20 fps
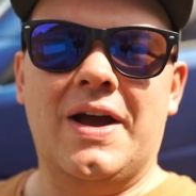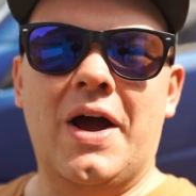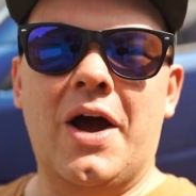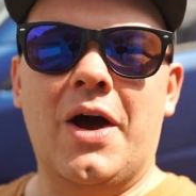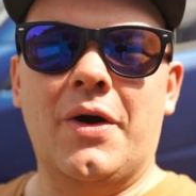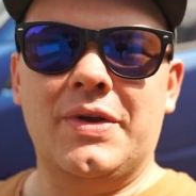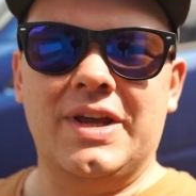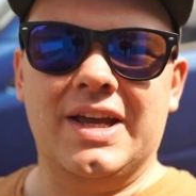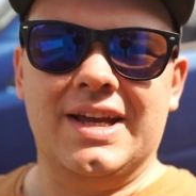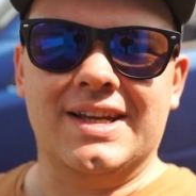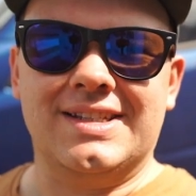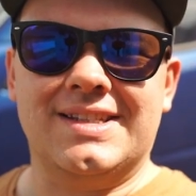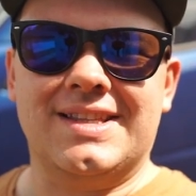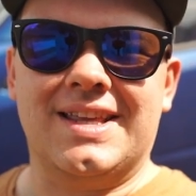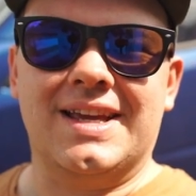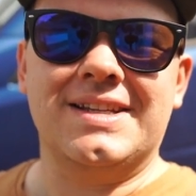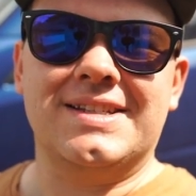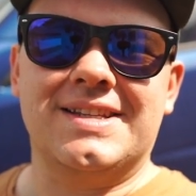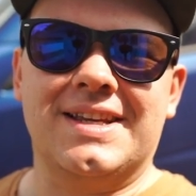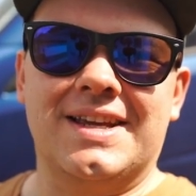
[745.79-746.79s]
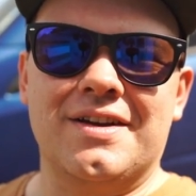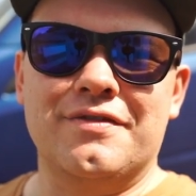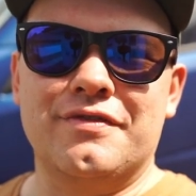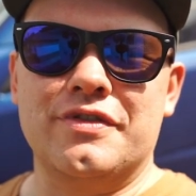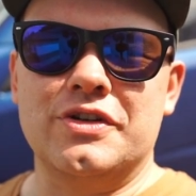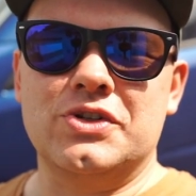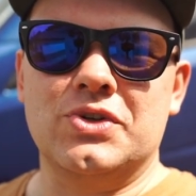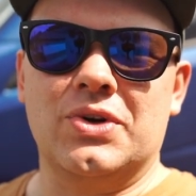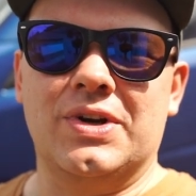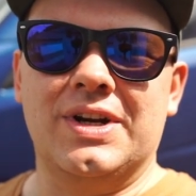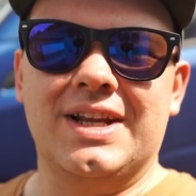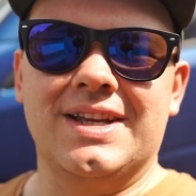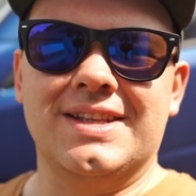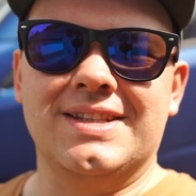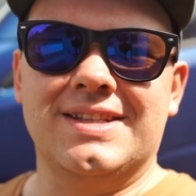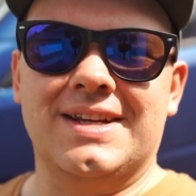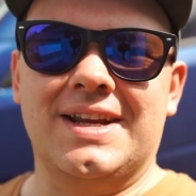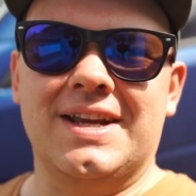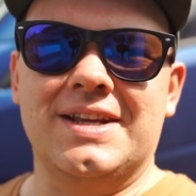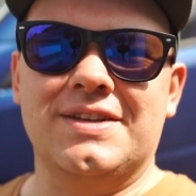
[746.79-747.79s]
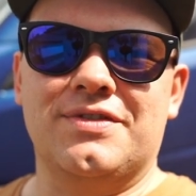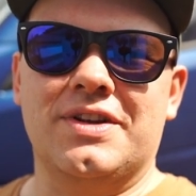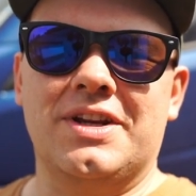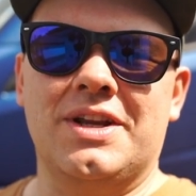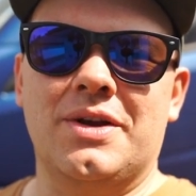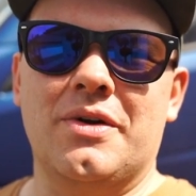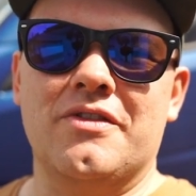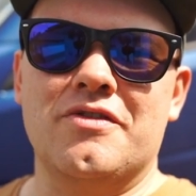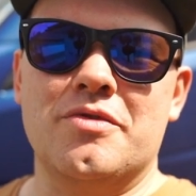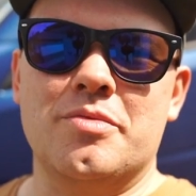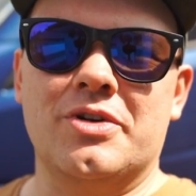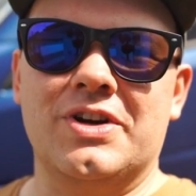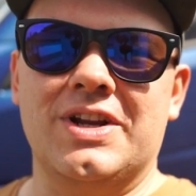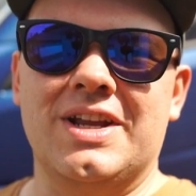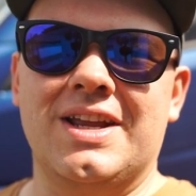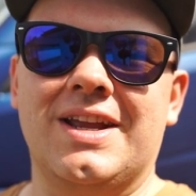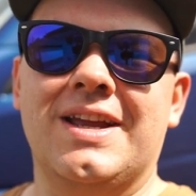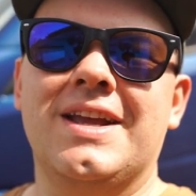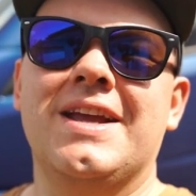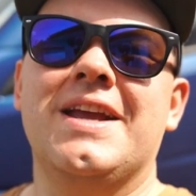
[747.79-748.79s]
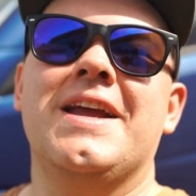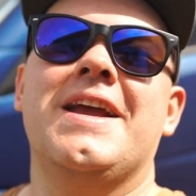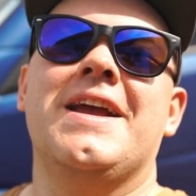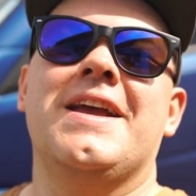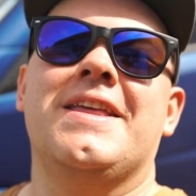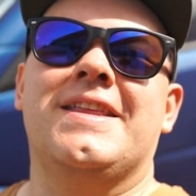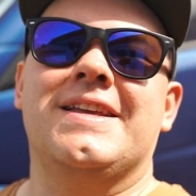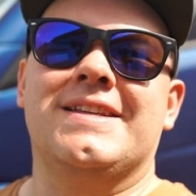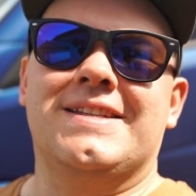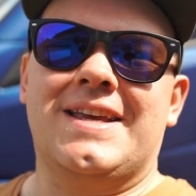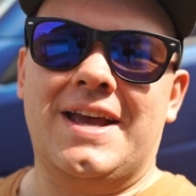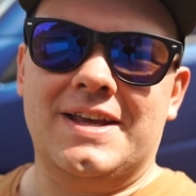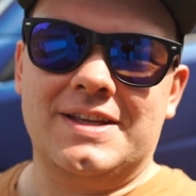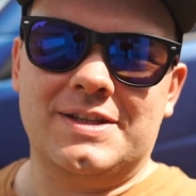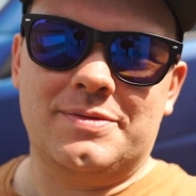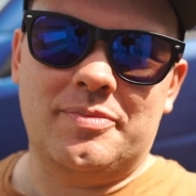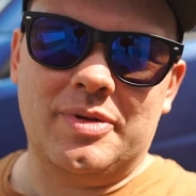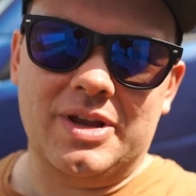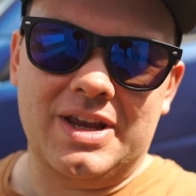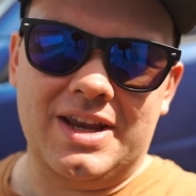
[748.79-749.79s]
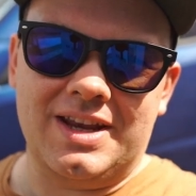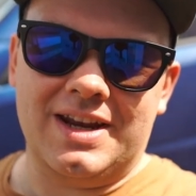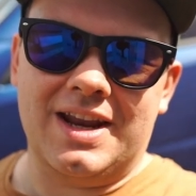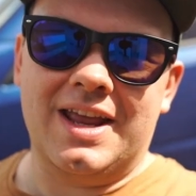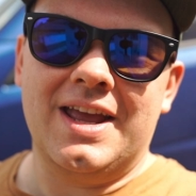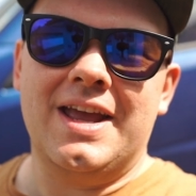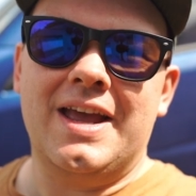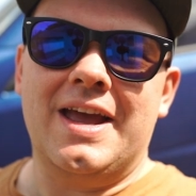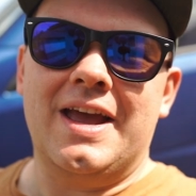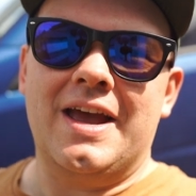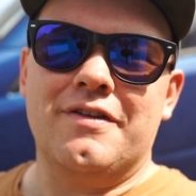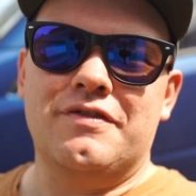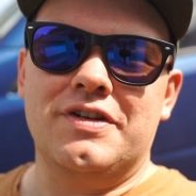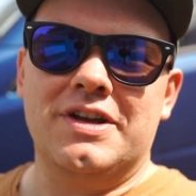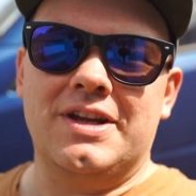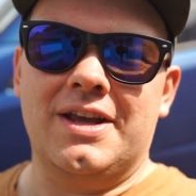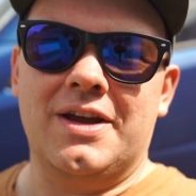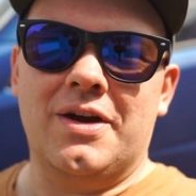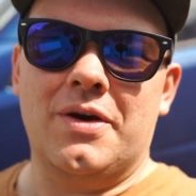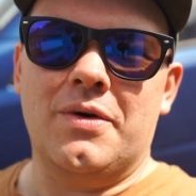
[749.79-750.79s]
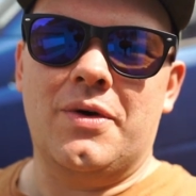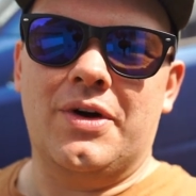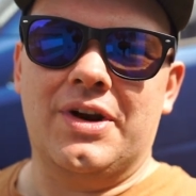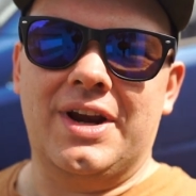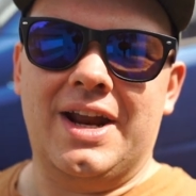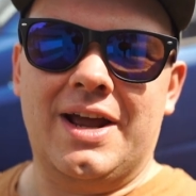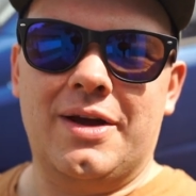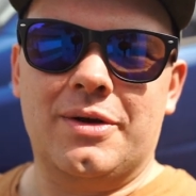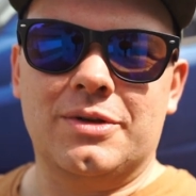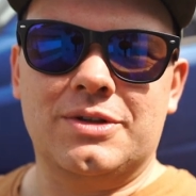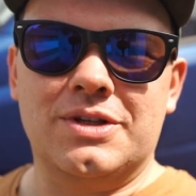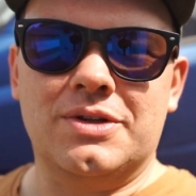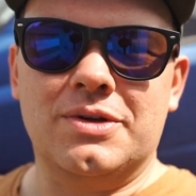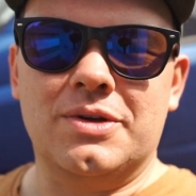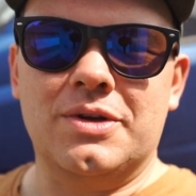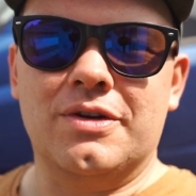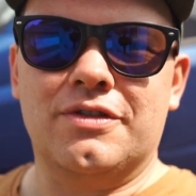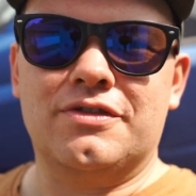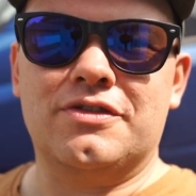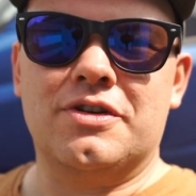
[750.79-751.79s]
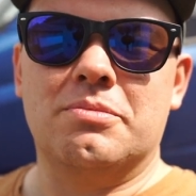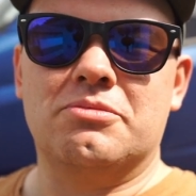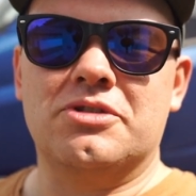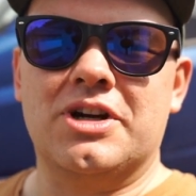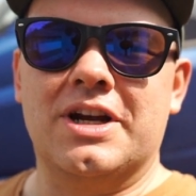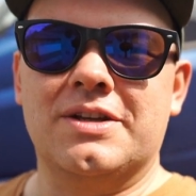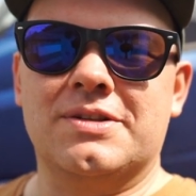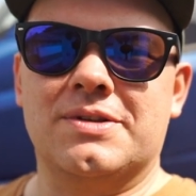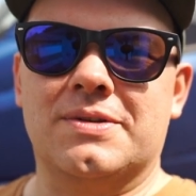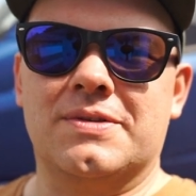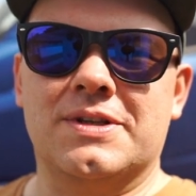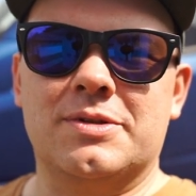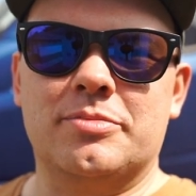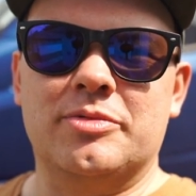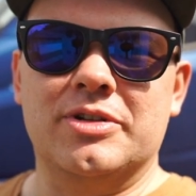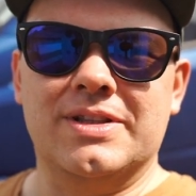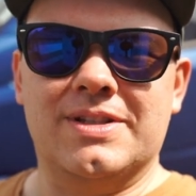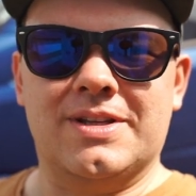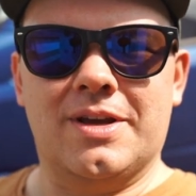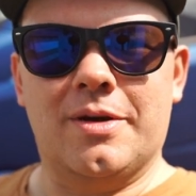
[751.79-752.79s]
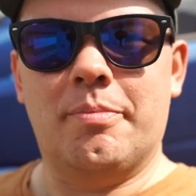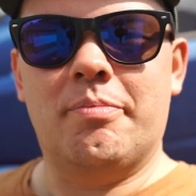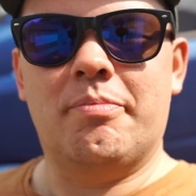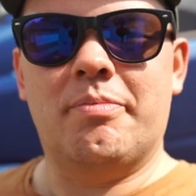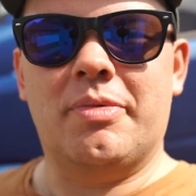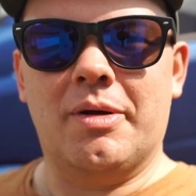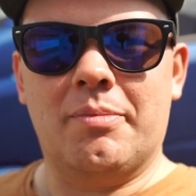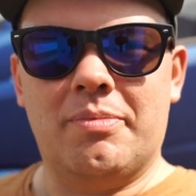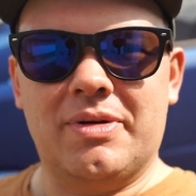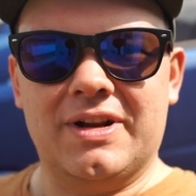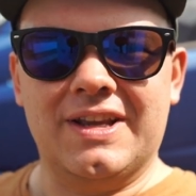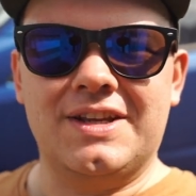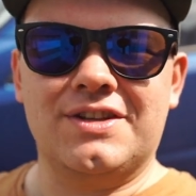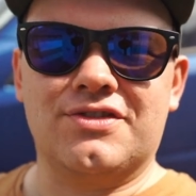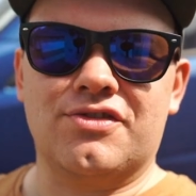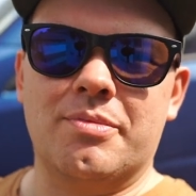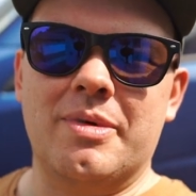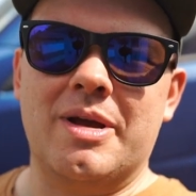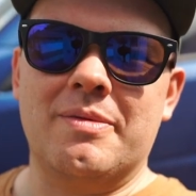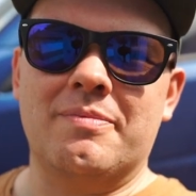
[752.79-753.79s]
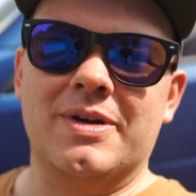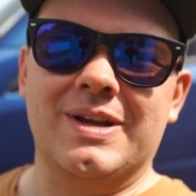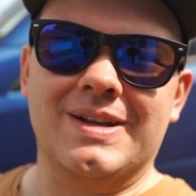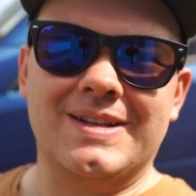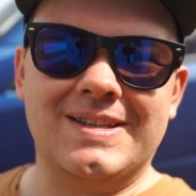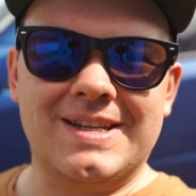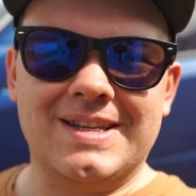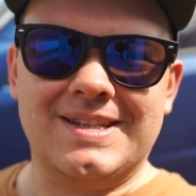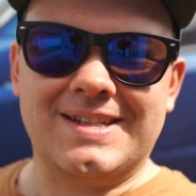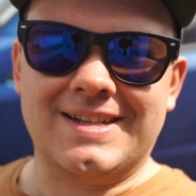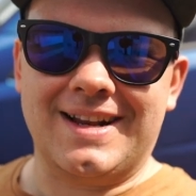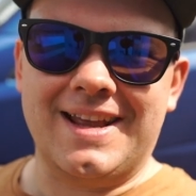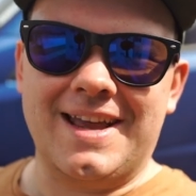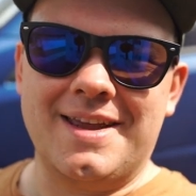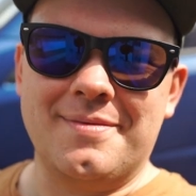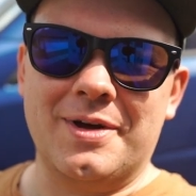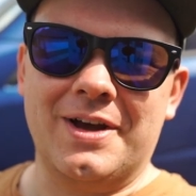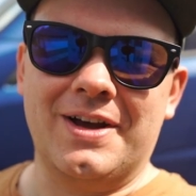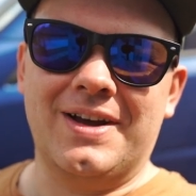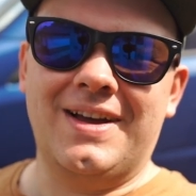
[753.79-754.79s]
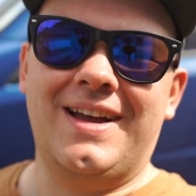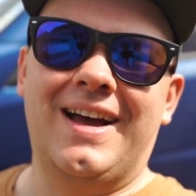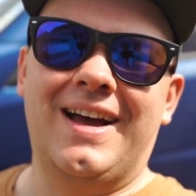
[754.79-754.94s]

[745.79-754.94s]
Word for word: Oh yes, thanks again for joining in today's video everybody. This has been a video on how to do your front brakes on the Sprinter, but please remember, disclaimer,